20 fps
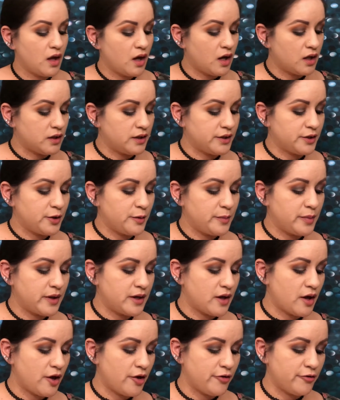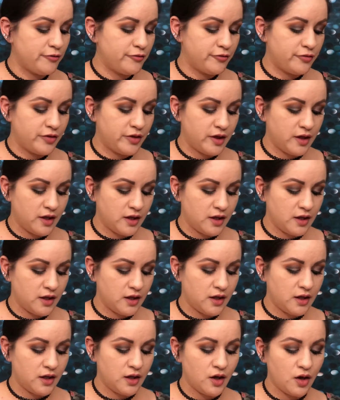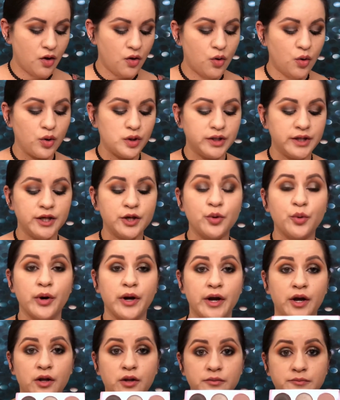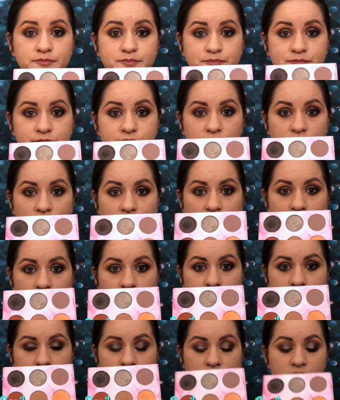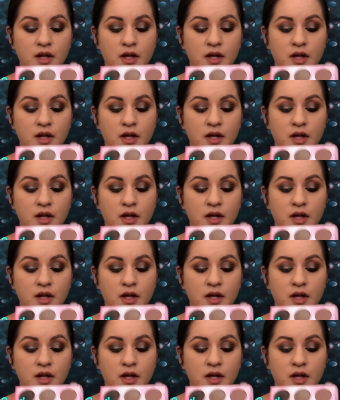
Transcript: A little bit of the Holy Grail color,